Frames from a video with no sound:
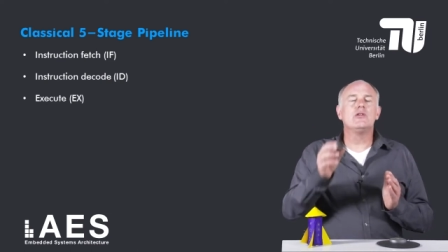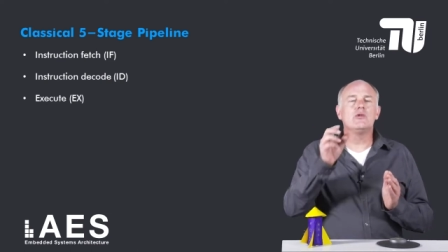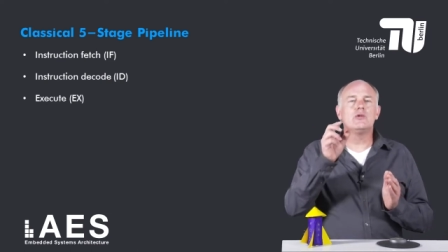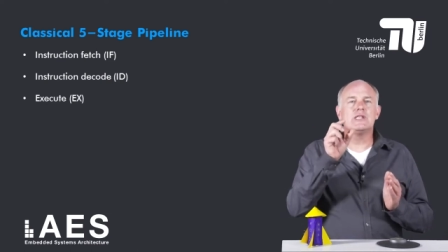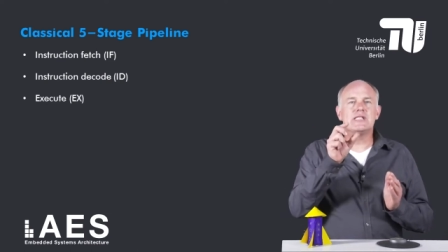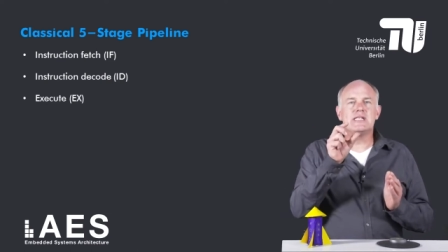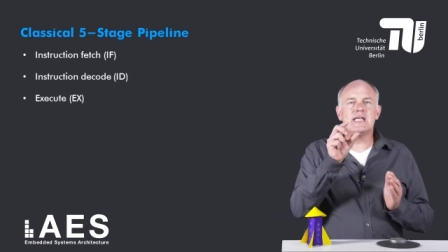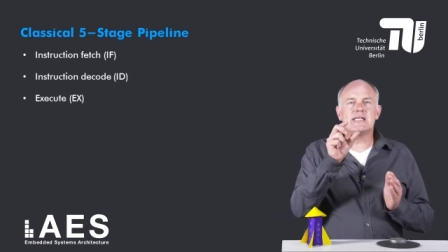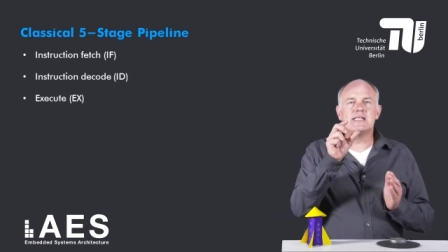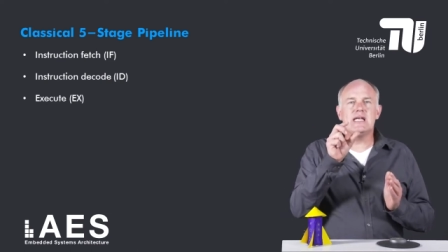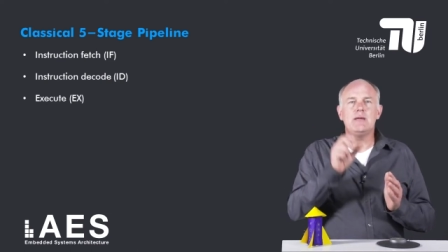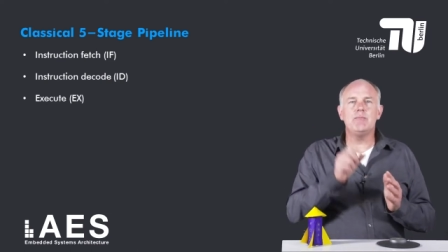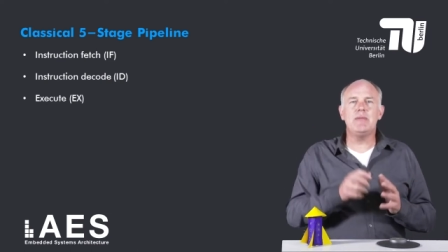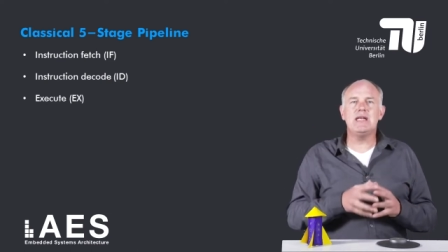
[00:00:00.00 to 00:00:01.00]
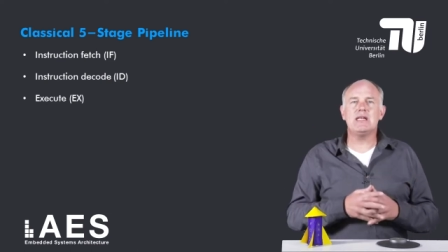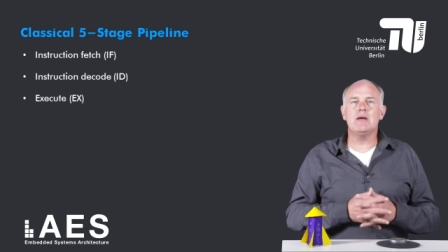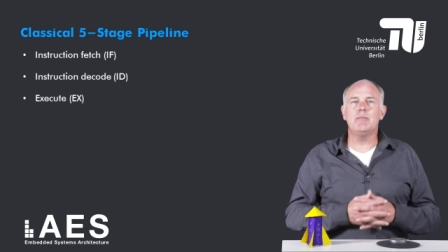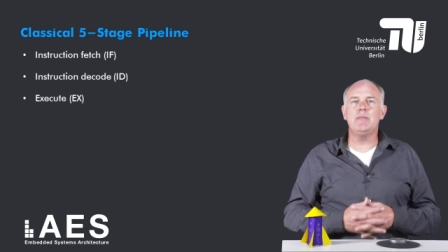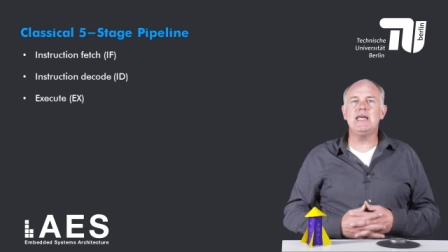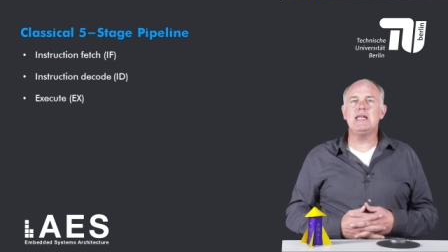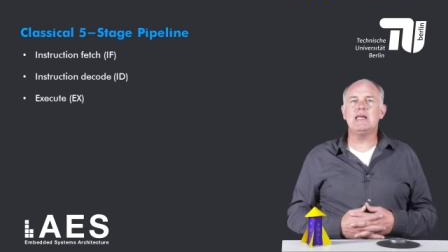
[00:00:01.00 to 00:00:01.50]
to the 16-bit
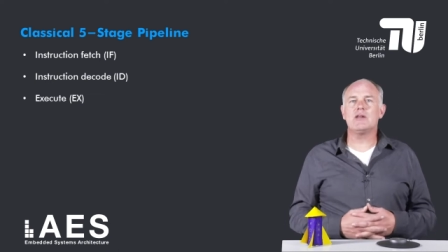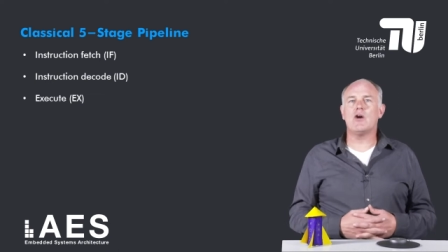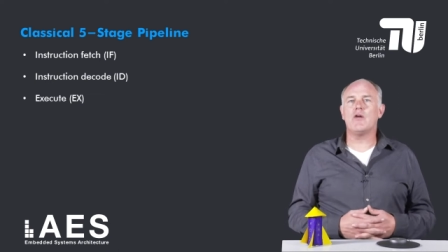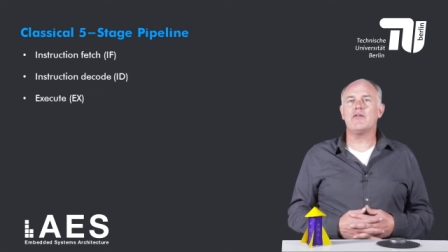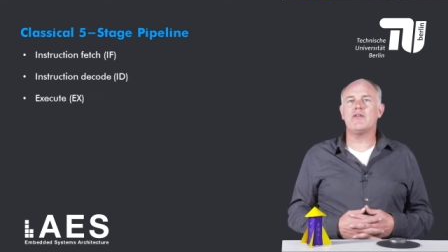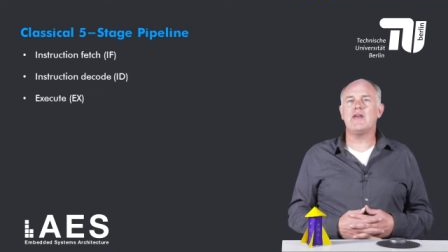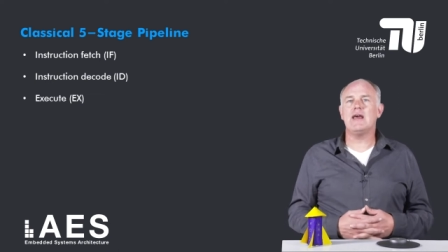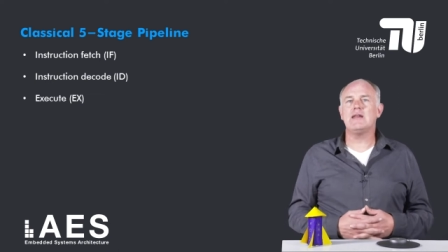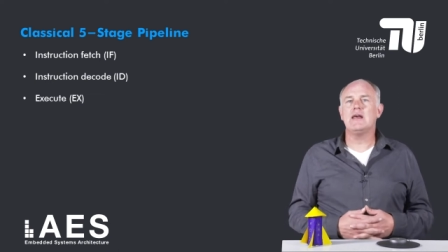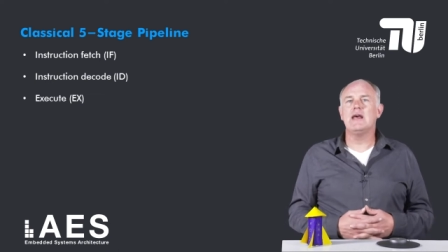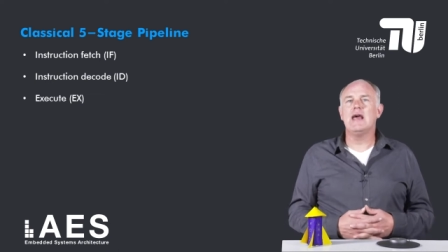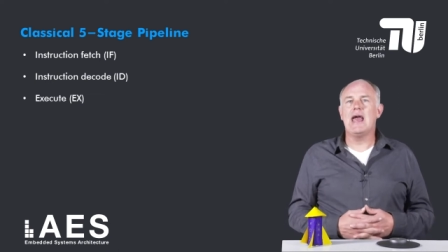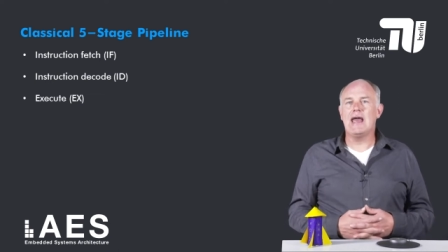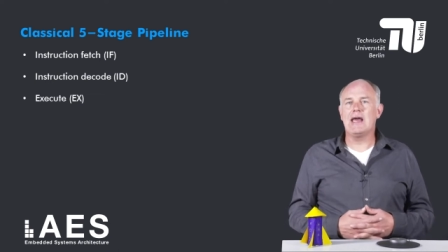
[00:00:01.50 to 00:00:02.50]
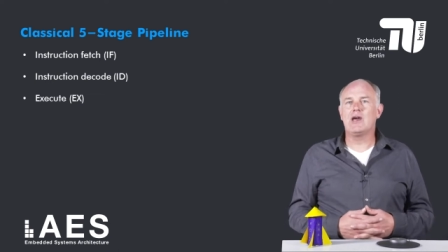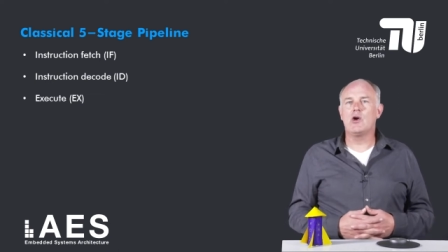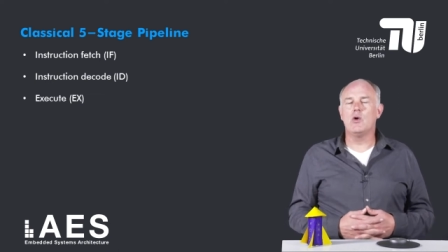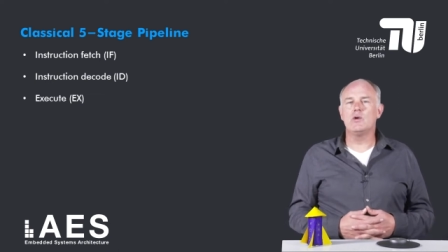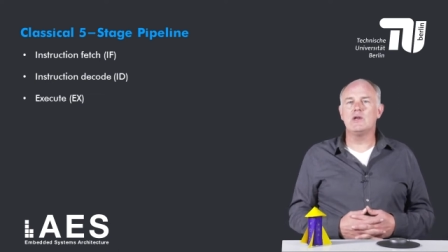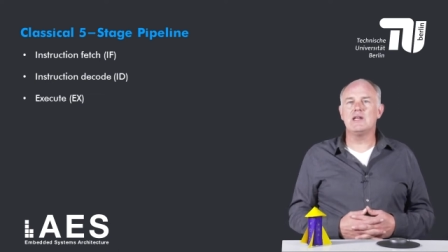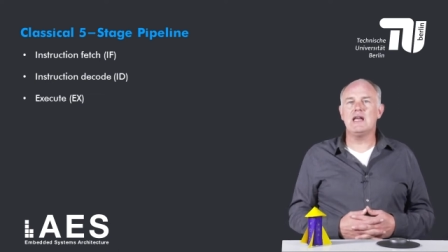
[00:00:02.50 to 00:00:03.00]
immediate offset
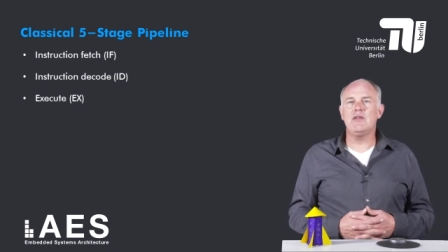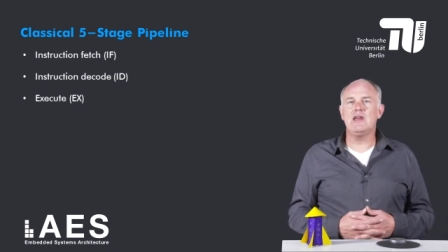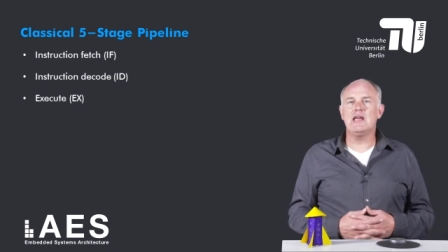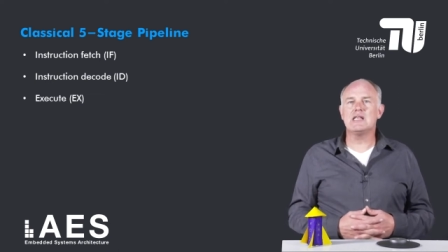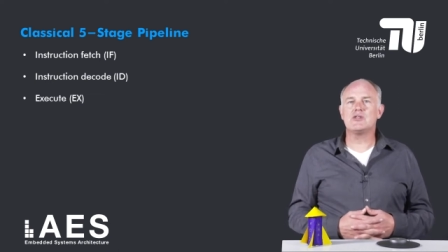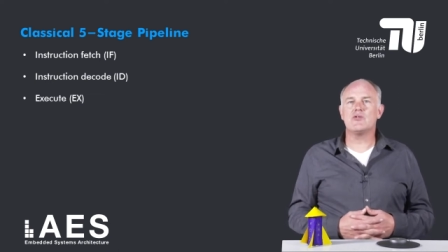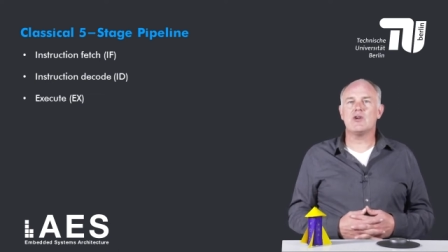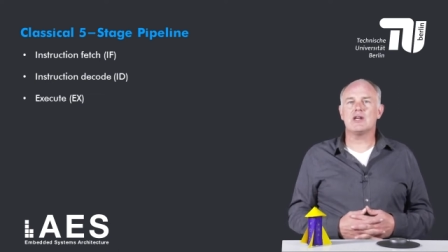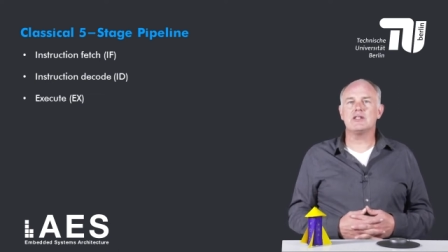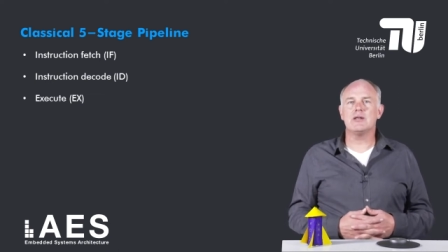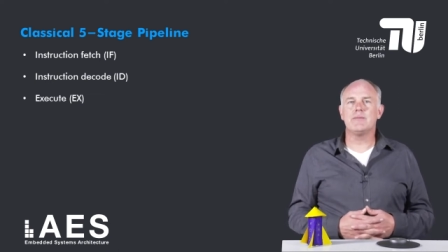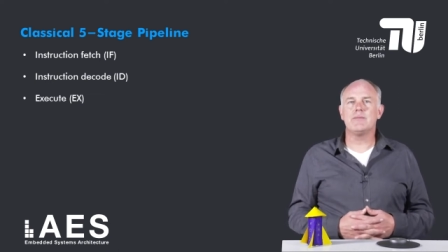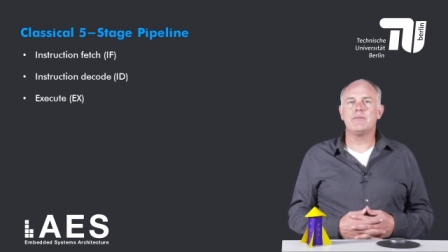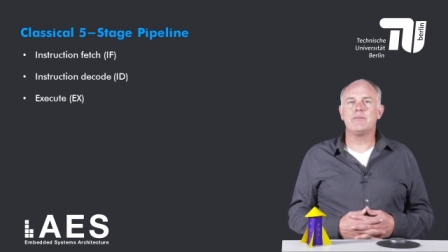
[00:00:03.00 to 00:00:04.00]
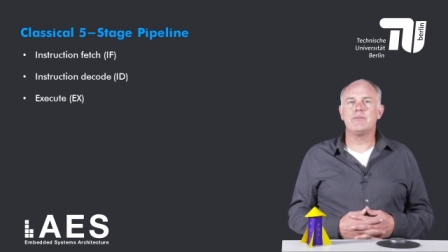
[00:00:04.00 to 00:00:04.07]
encoded in the instruction.